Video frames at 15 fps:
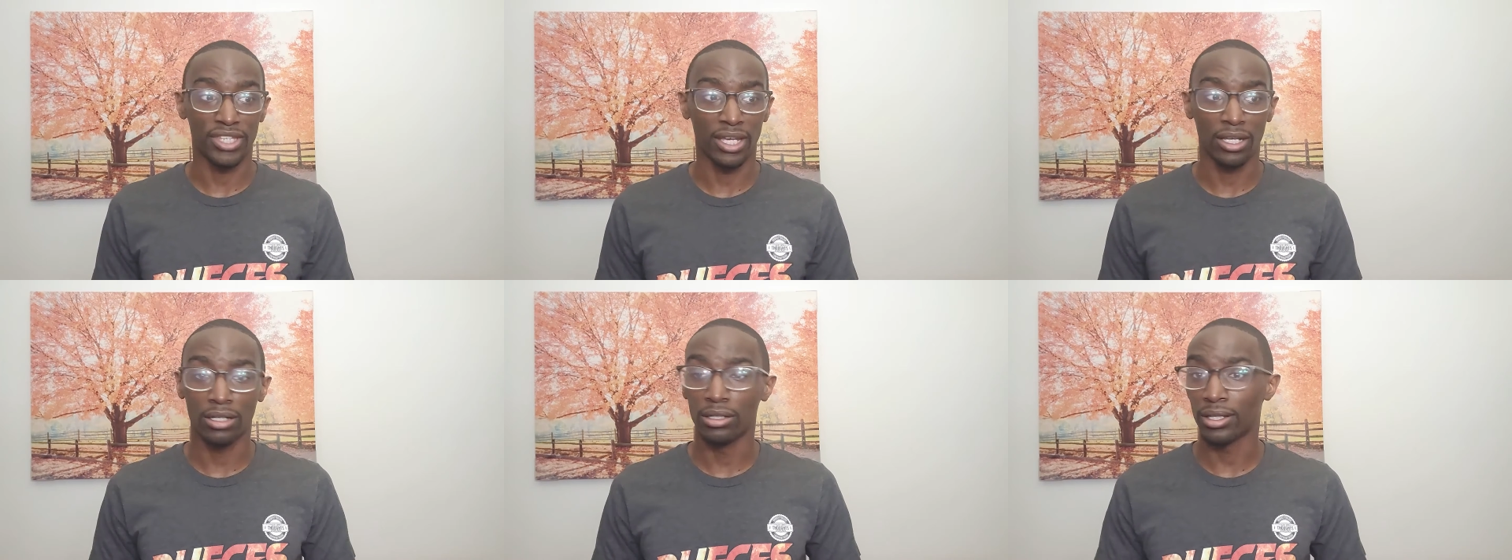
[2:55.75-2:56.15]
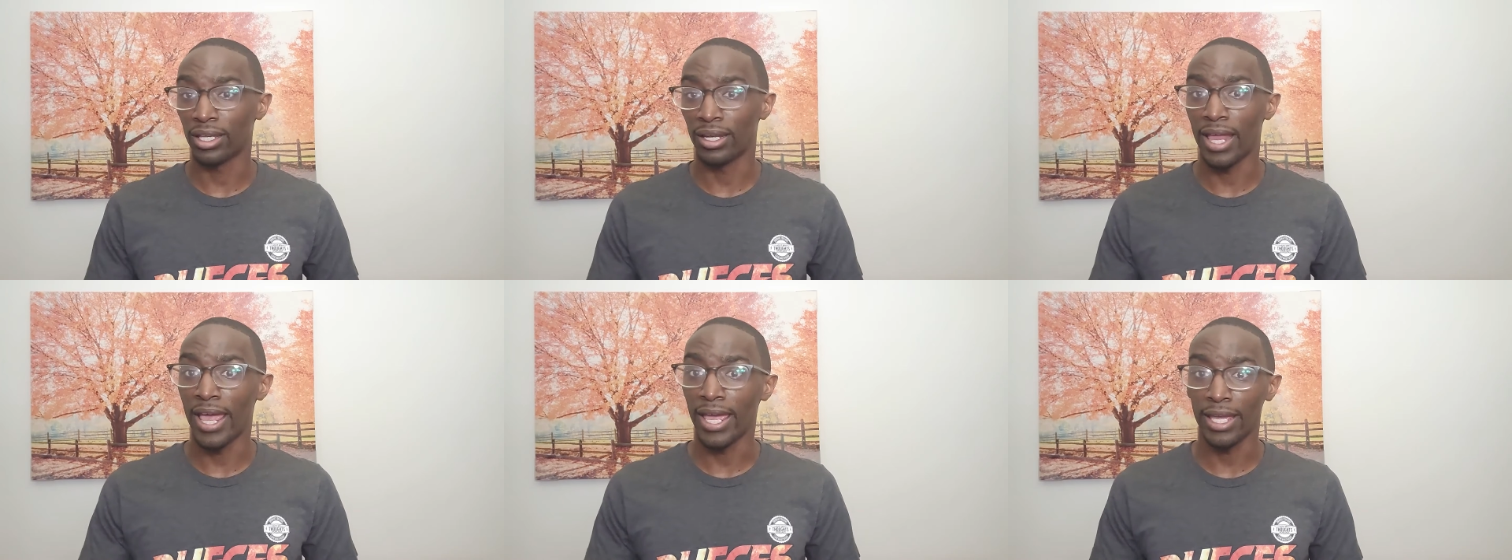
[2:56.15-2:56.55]
they
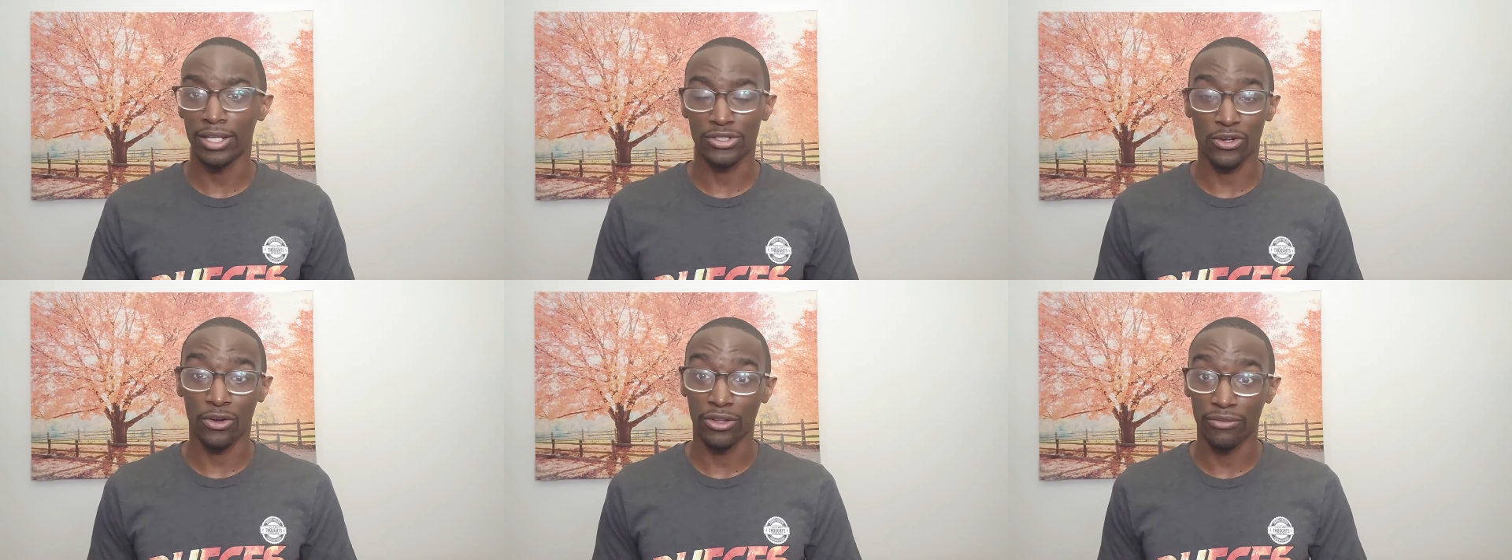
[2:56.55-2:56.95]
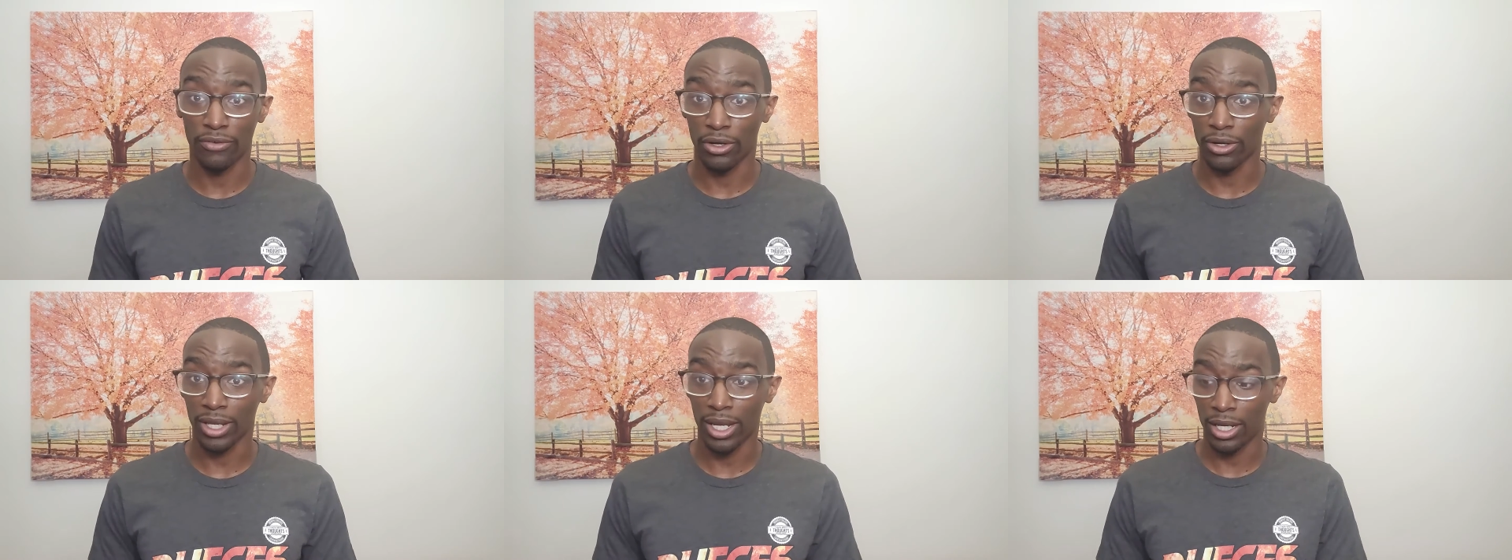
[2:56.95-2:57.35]
cooking eggs on
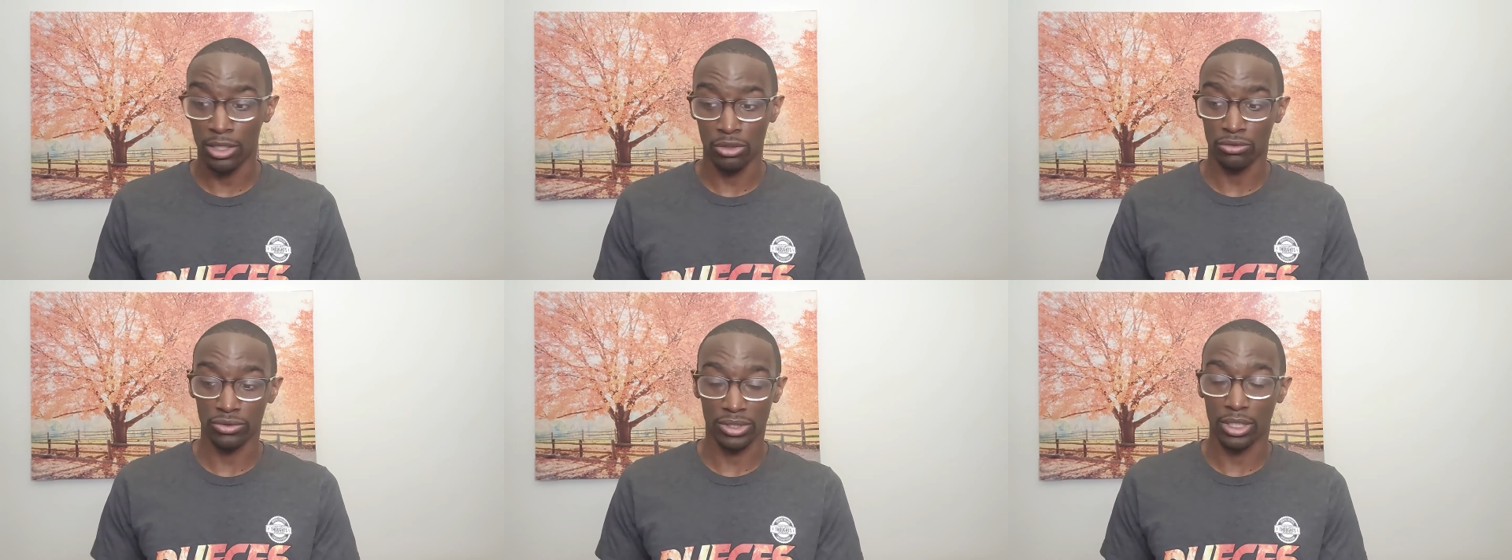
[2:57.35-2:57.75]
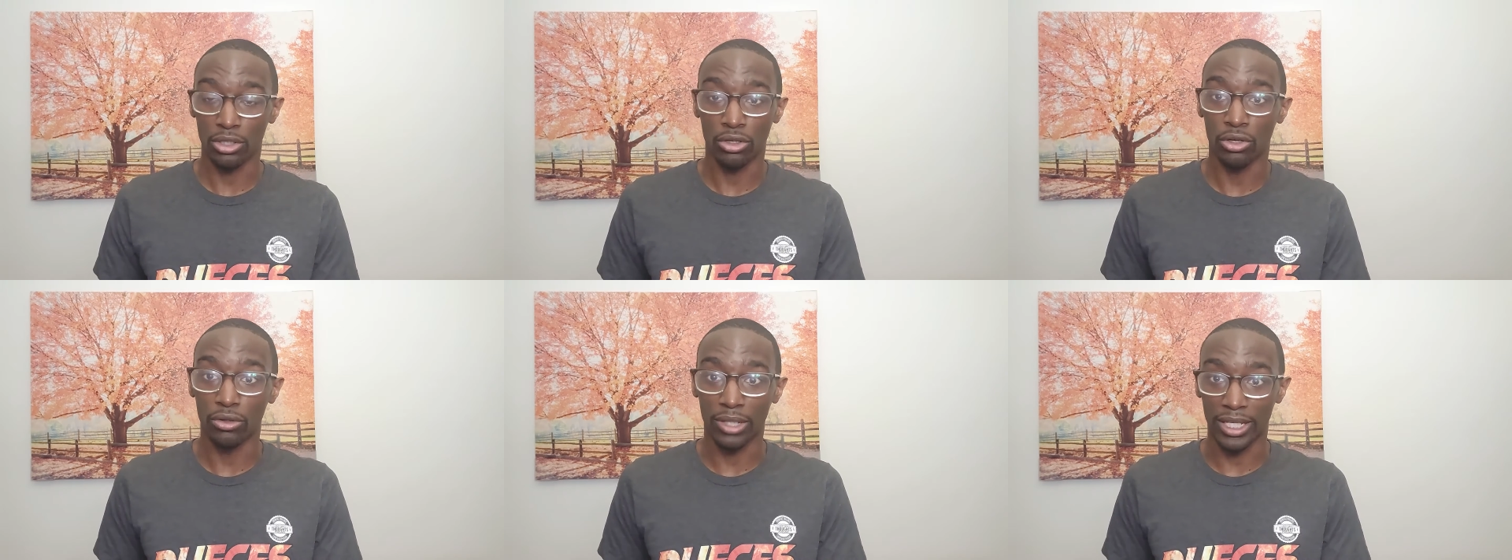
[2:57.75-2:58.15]
volcanoes, you
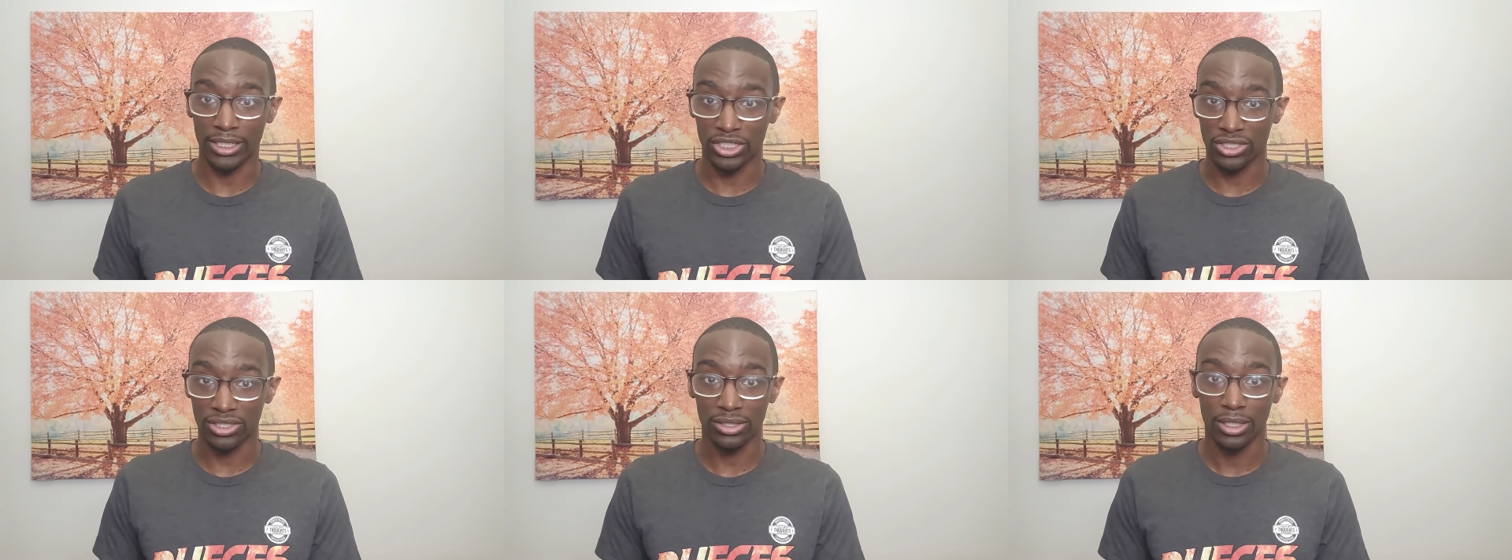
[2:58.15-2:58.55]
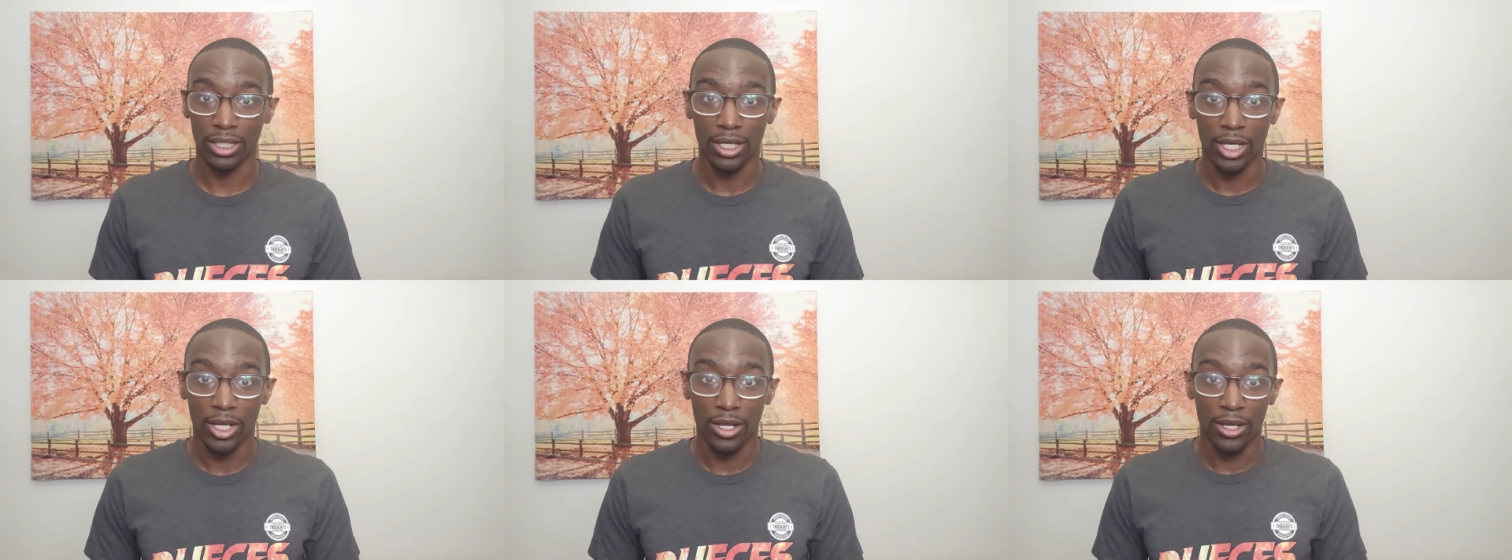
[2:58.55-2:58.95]
know, like just,
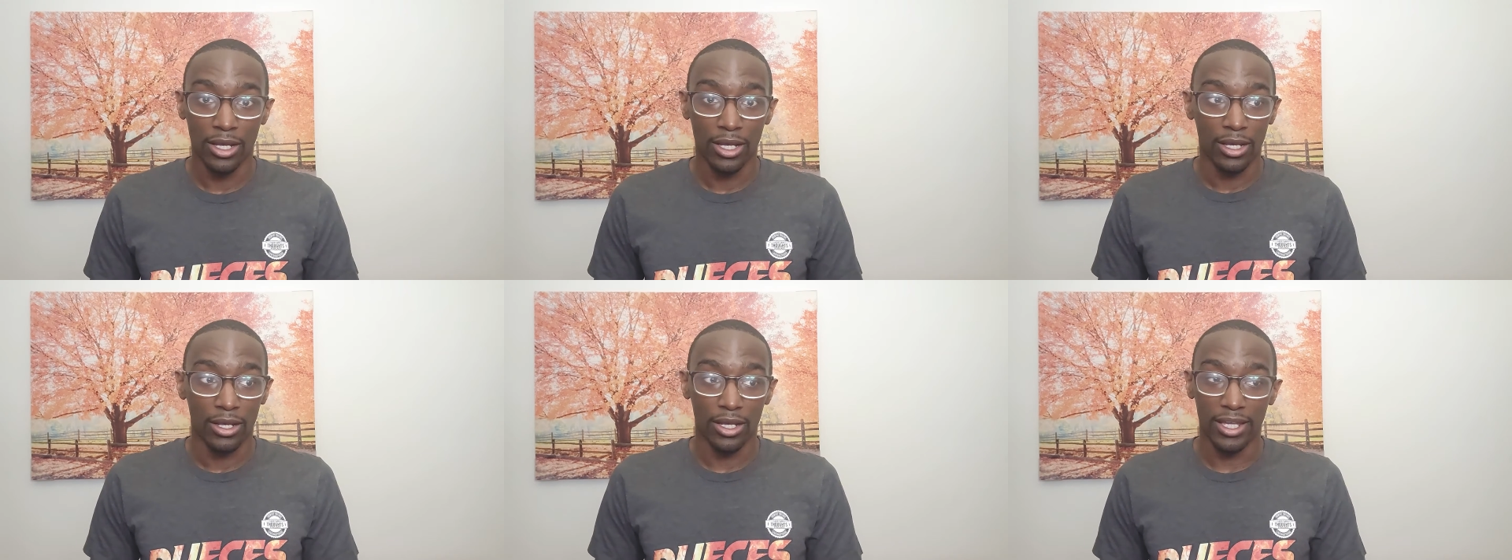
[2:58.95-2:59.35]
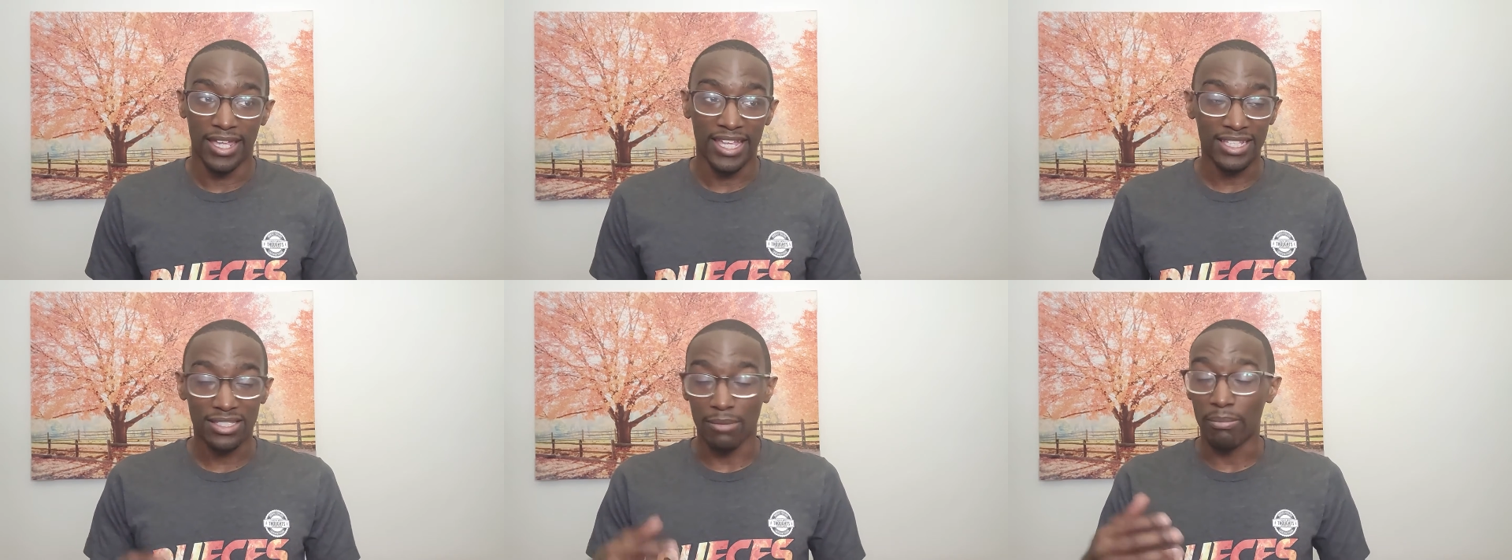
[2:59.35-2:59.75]

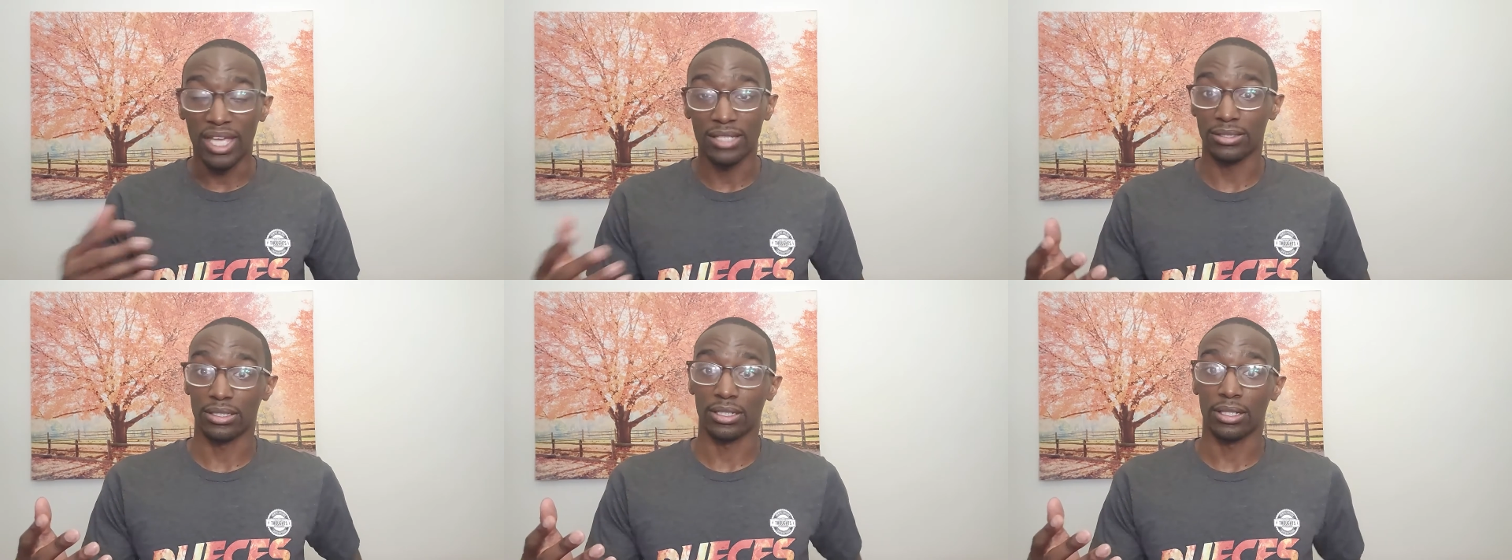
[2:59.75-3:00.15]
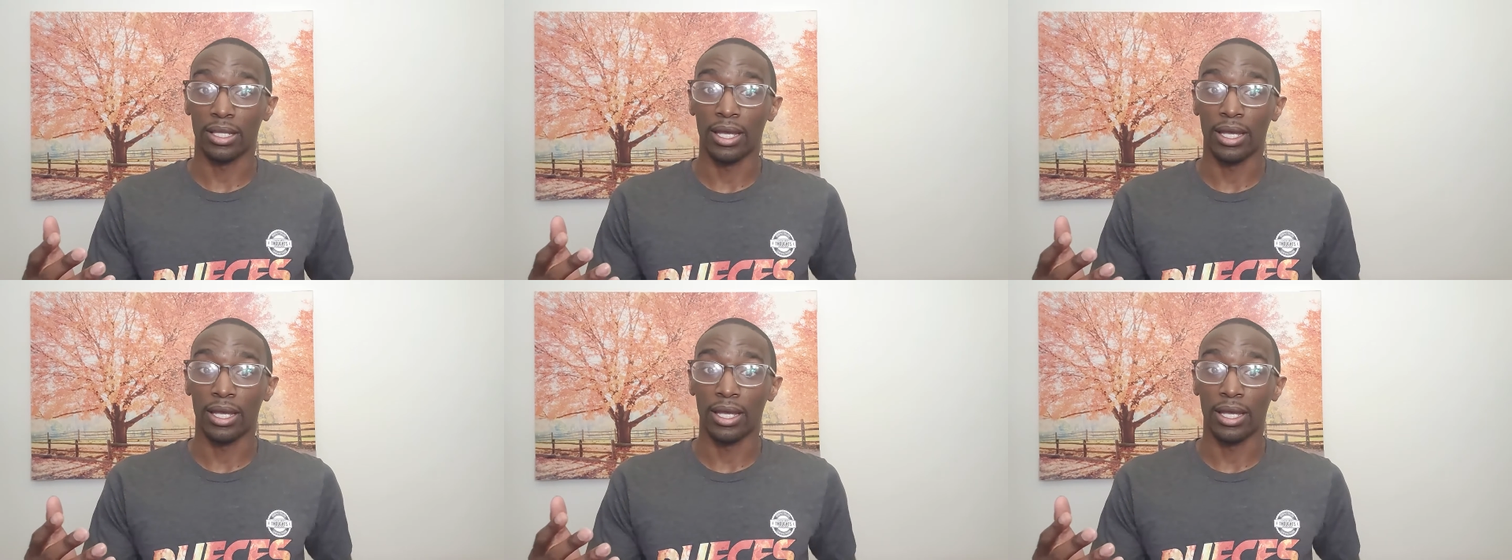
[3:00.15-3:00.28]
it's amazing.